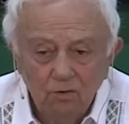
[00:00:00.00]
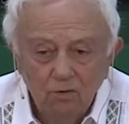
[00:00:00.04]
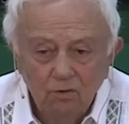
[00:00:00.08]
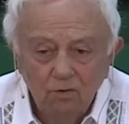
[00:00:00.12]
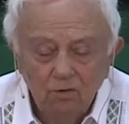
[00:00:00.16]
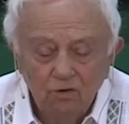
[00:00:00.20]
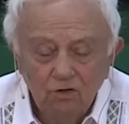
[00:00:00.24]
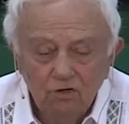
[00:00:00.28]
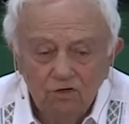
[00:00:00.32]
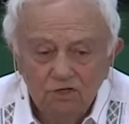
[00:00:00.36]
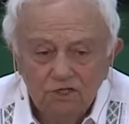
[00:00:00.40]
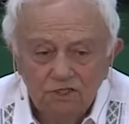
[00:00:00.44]

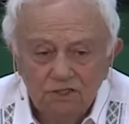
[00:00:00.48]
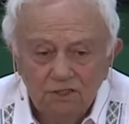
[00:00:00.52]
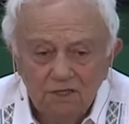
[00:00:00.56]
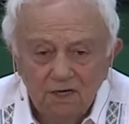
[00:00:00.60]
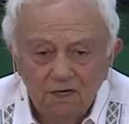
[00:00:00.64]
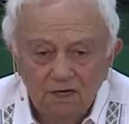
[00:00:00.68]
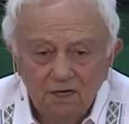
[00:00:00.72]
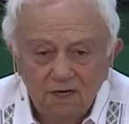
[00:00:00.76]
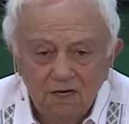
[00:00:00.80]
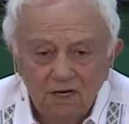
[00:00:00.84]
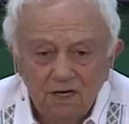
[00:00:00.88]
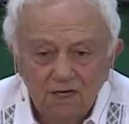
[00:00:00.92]
was
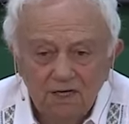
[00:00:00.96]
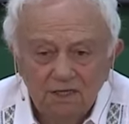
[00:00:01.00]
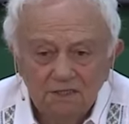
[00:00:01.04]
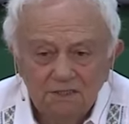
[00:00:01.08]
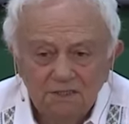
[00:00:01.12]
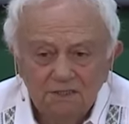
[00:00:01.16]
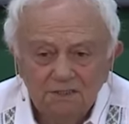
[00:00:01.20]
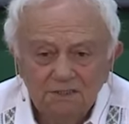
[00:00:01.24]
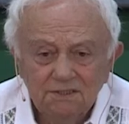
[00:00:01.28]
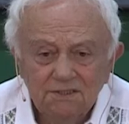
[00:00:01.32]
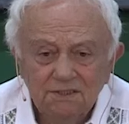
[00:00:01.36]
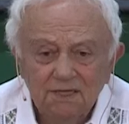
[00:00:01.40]
a
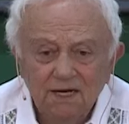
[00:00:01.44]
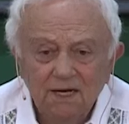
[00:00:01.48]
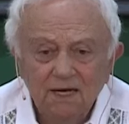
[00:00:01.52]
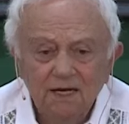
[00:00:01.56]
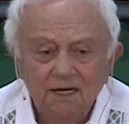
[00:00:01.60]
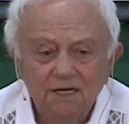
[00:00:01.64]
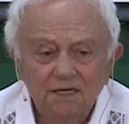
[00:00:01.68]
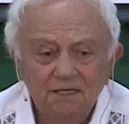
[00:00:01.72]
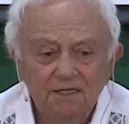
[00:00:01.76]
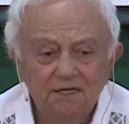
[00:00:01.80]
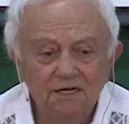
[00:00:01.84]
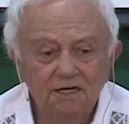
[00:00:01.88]

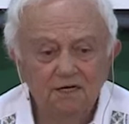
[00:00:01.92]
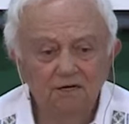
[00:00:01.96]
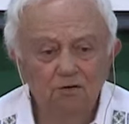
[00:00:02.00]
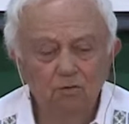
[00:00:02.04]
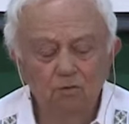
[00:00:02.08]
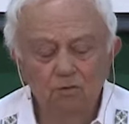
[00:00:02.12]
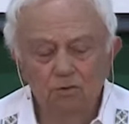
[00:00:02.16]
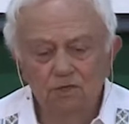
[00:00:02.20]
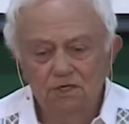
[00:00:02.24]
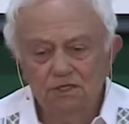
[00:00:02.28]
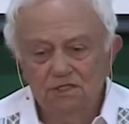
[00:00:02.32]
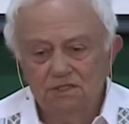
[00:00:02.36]
state
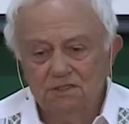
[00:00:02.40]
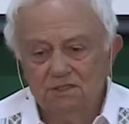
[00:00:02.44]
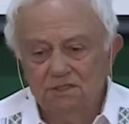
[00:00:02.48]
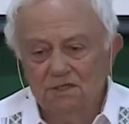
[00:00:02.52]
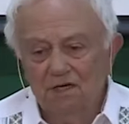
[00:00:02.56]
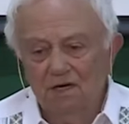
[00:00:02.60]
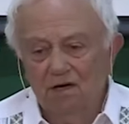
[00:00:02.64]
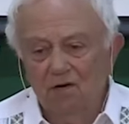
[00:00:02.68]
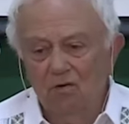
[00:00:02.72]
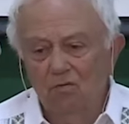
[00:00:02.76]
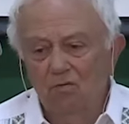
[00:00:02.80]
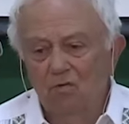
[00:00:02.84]
in which
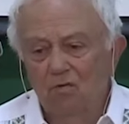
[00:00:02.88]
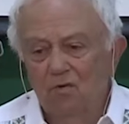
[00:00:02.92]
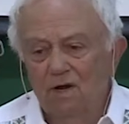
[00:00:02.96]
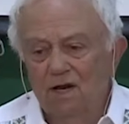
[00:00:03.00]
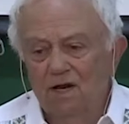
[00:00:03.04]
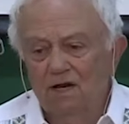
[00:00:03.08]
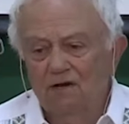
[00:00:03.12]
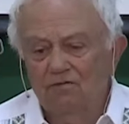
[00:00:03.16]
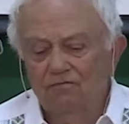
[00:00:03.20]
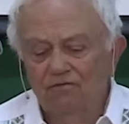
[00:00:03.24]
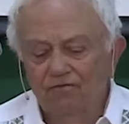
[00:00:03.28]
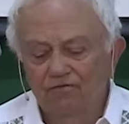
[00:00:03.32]
uh,
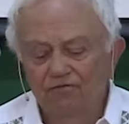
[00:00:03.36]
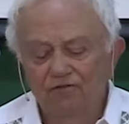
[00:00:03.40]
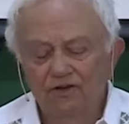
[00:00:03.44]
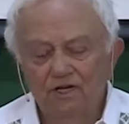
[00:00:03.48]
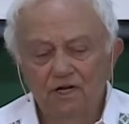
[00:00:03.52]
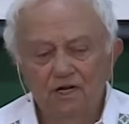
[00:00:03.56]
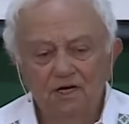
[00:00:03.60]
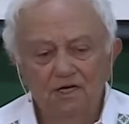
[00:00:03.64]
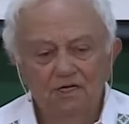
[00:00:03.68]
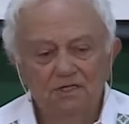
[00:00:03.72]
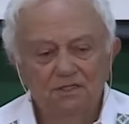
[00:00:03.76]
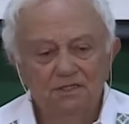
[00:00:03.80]
one
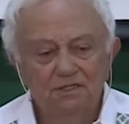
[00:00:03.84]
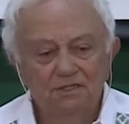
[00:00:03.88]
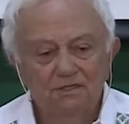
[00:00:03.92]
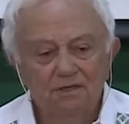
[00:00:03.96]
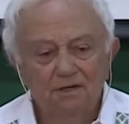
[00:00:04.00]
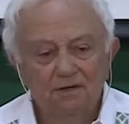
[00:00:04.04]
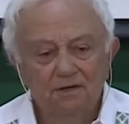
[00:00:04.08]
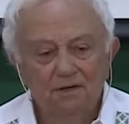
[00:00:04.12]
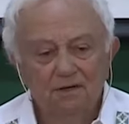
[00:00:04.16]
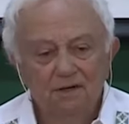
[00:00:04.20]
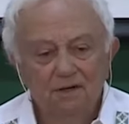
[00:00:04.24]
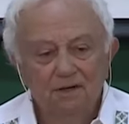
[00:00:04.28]

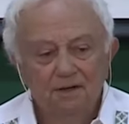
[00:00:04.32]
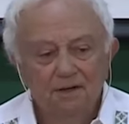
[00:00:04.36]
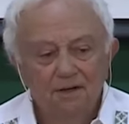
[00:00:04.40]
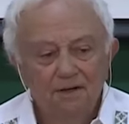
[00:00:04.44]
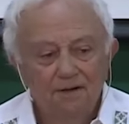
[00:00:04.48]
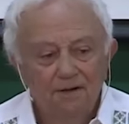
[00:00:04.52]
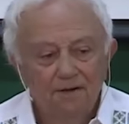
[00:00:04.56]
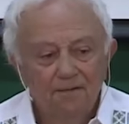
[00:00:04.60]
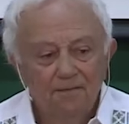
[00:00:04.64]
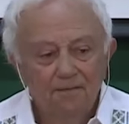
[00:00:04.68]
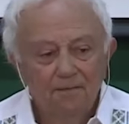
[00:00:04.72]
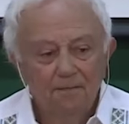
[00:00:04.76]
feels
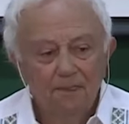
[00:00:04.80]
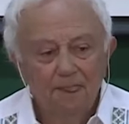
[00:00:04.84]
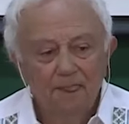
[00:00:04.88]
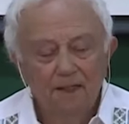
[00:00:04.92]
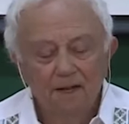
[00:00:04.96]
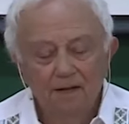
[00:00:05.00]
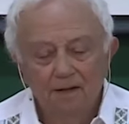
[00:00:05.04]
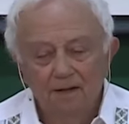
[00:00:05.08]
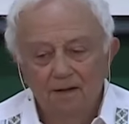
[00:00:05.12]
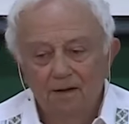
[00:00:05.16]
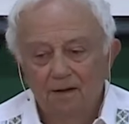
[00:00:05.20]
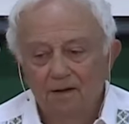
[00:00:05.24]

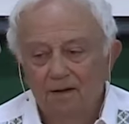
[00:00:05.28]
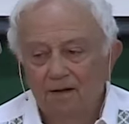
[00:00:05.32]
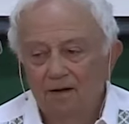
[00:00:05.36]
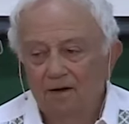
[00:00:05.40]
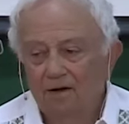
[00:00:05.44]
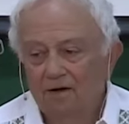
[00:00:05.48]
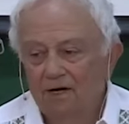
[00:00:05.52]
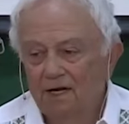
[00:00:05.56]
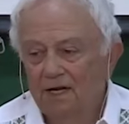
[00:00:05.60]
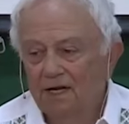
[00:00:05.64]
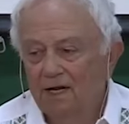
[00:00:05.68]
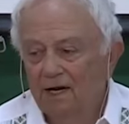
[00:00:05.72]

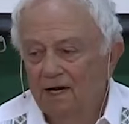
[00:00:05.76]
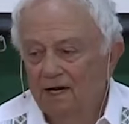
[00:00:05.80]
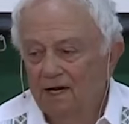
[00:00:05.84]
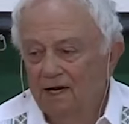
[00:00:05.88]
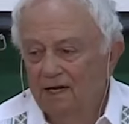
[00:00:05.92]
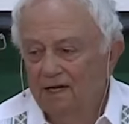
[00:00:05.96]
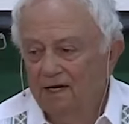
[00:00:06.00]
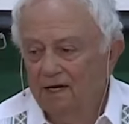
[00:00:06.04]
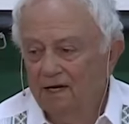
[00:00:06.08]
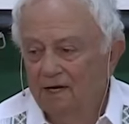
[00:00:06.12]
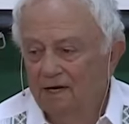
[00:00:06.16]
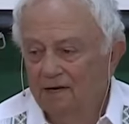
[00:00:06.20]

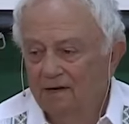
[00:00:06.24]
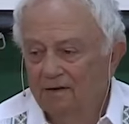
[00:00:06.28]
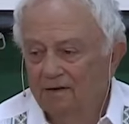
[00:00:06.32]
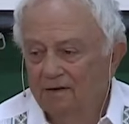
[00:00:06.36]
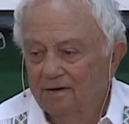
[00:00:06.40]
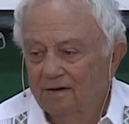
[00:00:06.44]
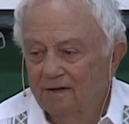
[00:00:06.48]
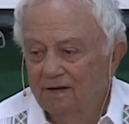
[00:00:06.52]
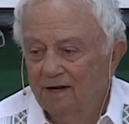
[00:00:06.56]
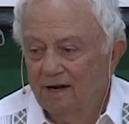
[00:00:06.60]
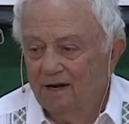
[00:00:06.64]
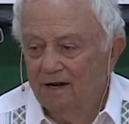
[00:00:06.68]
really
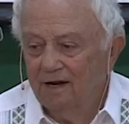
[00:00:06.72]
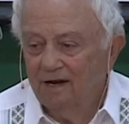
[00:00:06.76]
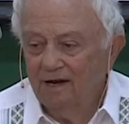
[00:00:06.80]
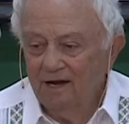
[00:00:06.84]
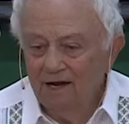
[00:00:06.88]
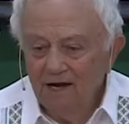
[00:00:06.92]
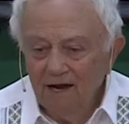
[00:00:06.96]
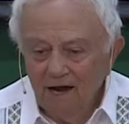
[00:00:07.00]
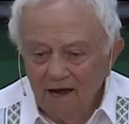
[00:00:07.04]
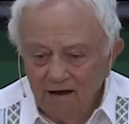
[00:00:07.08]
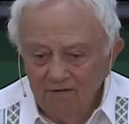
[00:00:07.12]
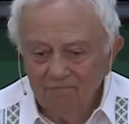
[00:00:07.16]

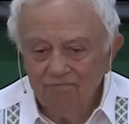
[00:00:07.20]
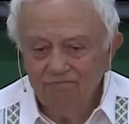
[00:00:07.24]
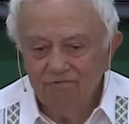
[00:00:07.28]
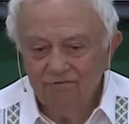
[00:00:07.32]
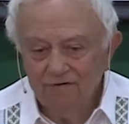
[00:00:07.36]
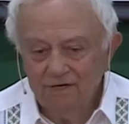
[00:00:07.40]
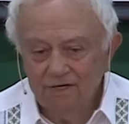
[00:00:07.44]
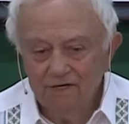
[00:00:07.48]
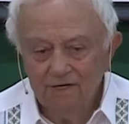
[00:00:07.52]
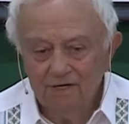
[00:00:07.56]
love,